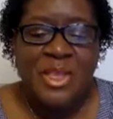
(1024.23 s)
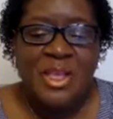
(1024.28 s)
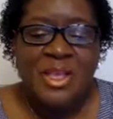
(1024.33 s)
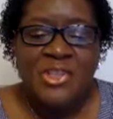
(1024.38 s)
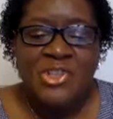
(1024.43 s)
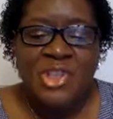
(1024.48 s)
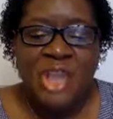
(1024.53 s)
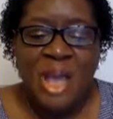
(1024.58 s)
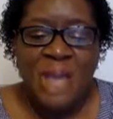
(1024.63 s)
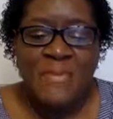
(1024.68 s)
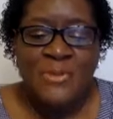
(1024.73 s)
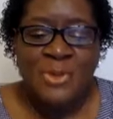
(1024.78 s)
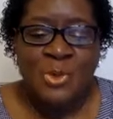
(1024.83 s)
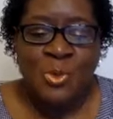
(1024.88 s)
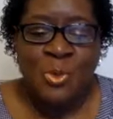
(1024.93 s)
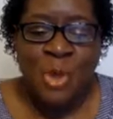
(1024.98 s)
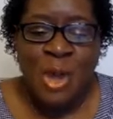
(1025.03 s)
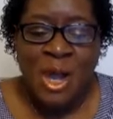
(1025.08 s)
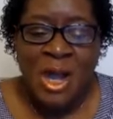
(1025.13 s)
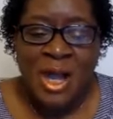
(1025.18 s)
chapter
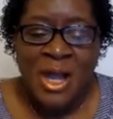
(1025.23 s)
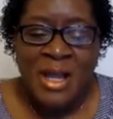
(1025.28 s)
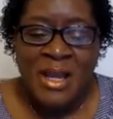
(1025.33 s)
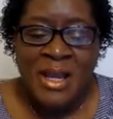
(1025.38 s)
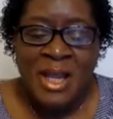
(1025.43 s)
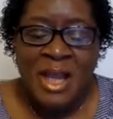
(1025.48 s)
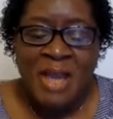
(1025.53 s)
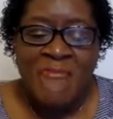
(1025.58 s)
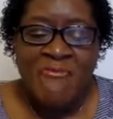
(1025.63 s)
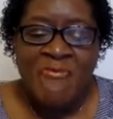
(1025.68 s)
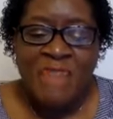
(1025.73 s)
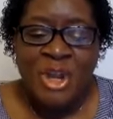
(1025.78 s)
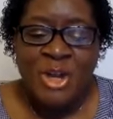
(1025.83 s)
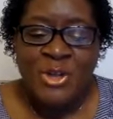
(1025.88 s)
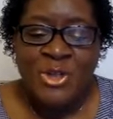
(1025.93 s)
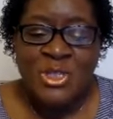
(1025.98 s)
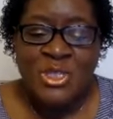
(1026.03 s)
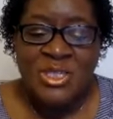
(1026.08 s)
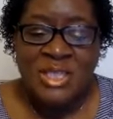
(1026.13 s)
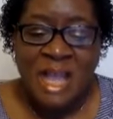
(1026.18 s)
1,
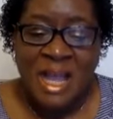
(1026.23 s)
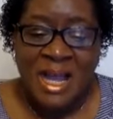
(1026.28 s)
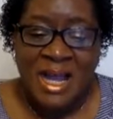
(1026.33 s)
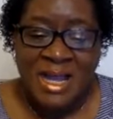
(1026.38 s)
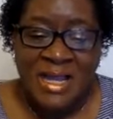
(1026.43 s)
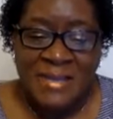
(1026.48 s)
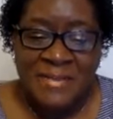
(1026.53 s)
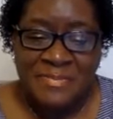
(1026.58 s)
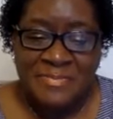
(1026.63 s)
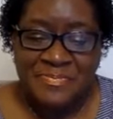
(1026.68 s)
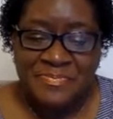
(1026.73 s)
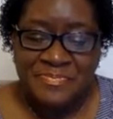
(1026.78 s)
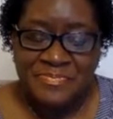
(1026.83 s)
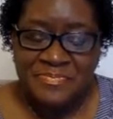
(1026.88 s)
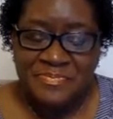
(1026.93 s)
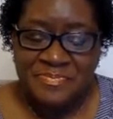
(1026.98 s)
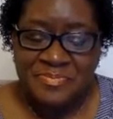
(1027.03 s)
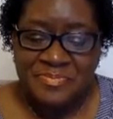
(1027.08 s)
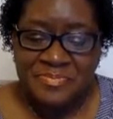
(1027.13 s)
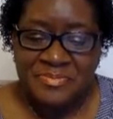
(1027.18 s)
verse 9.
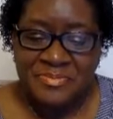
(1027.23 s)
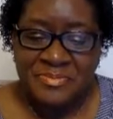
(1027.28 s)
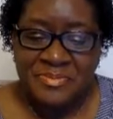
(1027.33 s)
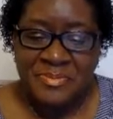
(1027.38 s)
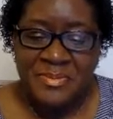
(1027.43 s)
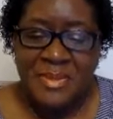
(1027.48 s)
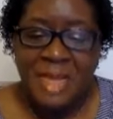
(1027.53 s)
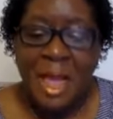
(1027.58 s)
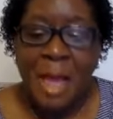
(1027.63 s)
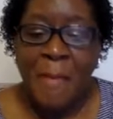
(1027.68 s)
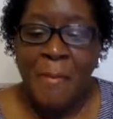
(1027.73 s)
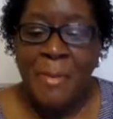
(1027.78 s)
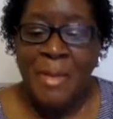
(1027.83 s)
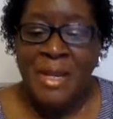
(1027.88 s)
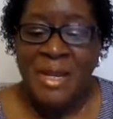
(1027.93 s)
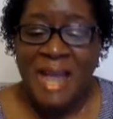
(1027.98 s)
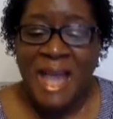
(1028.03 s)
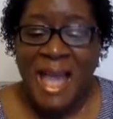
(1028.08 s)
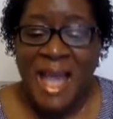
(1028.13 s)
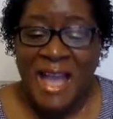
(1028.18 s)

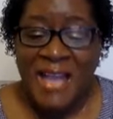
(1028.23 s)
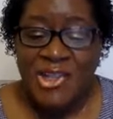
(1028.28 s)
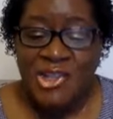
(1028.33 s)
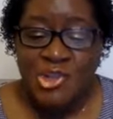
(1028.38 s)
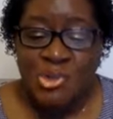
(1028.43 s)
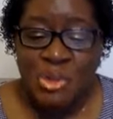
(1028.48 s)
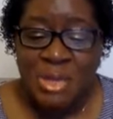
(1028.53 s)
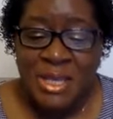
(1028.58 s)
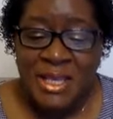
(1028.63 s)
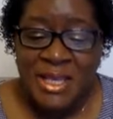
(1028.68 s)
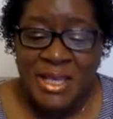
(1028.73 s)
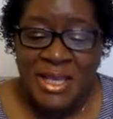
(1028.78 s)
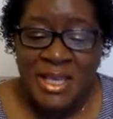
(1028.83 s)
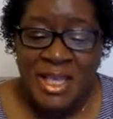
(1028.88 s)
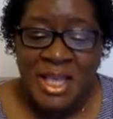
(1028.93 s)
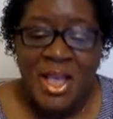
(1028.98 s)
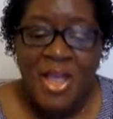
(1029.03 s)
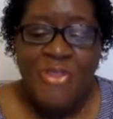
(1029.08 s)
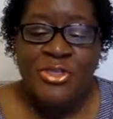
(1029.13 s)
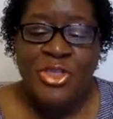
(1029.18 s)
But actually,
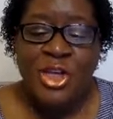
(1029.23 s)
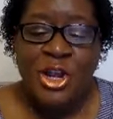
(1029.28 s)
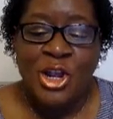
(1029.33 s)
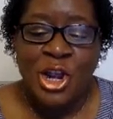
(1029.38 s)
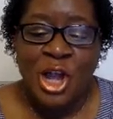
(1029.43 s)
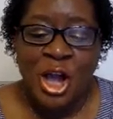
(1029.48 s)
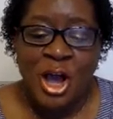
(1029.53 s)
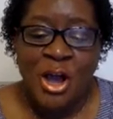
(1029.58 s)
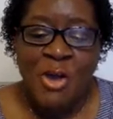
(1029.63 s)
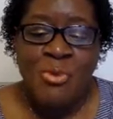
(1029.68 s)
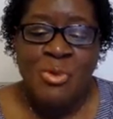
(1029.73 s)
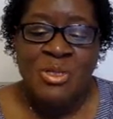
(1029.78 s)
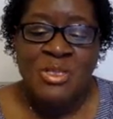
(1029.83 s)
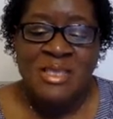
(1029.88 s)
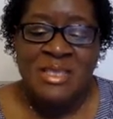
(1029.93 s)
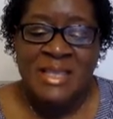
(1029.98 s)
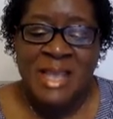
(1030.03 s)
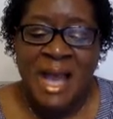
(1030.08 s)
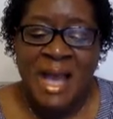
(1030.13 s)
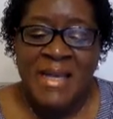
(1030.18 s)
the law was
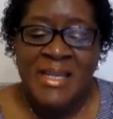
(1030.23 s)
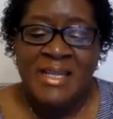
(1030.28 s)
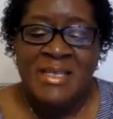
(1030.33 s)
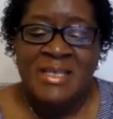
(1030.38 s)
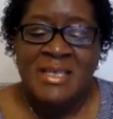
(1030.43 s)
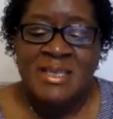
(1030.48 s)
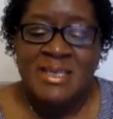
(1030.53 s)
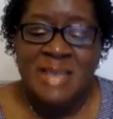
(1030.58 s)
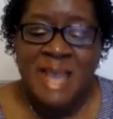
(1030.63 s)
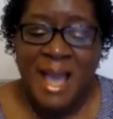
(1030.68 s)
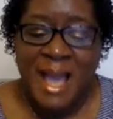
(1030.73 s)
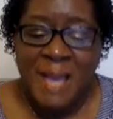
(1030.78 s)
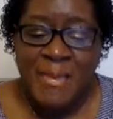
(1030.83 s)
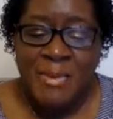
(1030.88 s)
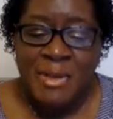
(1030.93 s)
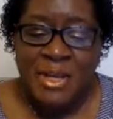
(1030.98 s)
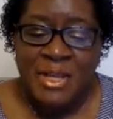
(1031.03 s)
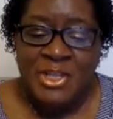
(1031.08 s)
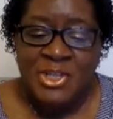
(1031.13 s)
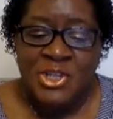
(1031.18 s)
not
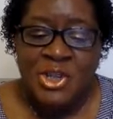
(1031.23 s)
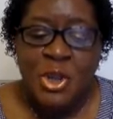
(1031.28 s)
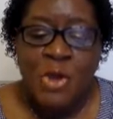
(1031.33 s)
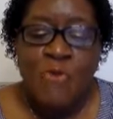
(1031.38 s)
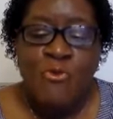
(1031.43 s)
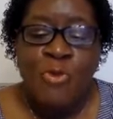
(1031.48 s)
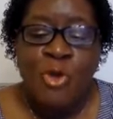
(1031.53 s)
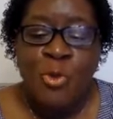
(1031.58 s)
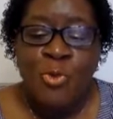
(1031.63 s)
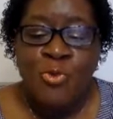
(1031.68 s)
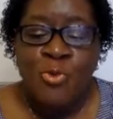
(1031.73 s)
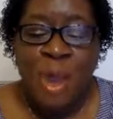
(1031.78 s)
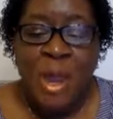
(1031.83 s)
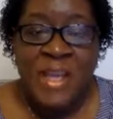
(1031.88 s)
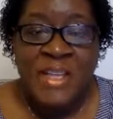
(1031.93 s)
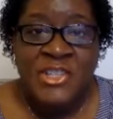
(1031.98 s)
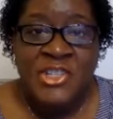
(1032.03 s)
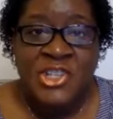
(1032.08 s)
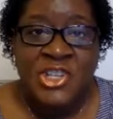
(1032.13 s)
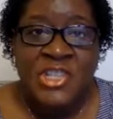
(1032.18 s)
established for
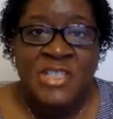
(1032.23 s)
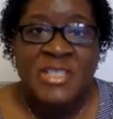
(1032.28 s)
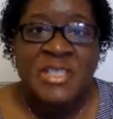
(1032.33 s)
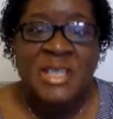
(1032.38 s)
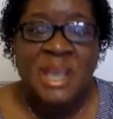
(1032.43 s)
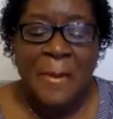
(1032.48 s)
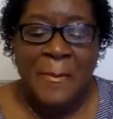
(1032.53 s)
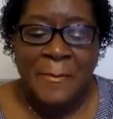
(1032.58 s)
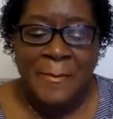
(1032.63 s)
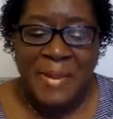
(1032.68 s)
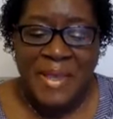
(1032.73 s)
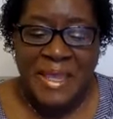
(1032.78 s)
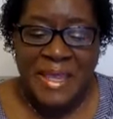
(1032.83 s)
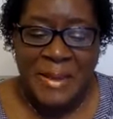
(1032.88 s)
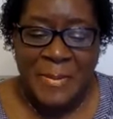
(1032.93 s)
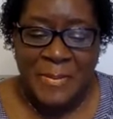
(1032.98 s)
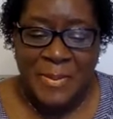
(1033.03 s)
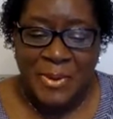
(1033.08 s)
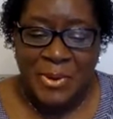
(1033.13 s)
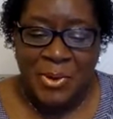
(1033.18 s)
righteous
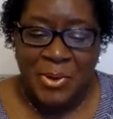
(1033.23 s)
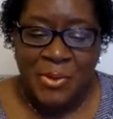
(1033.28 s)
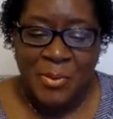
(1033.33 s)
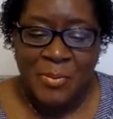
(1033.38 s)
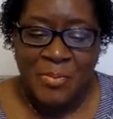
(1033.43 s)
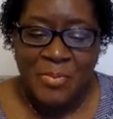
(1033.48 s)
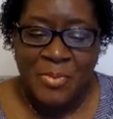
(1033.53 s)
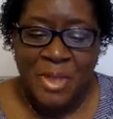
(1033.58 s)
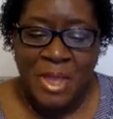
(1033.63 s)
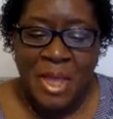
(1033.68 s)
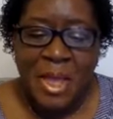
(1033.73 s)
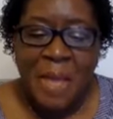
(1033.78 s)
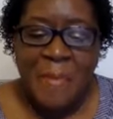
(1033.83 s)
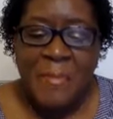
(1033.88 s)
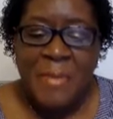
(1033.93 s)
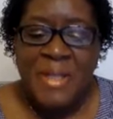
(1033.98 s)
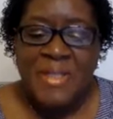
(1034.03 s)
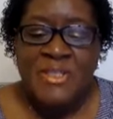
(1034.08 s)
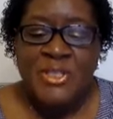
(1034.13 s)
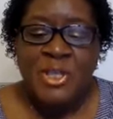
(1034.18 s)
people,
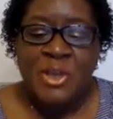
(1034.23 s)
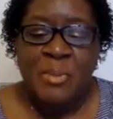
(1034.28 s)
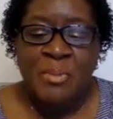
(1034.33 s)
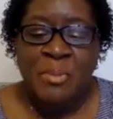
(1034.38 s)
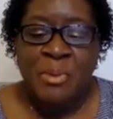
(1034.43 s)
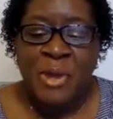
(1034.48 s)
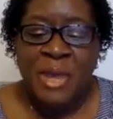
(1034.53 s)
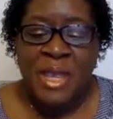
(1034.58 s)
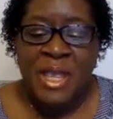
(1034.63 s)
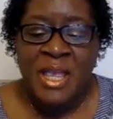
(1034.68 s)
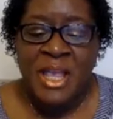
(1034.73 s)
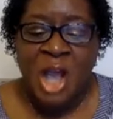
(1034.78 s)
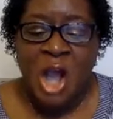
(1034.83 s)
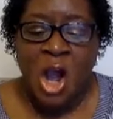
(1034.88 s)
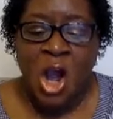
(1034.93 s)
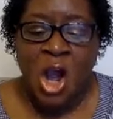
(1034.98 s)
but to bring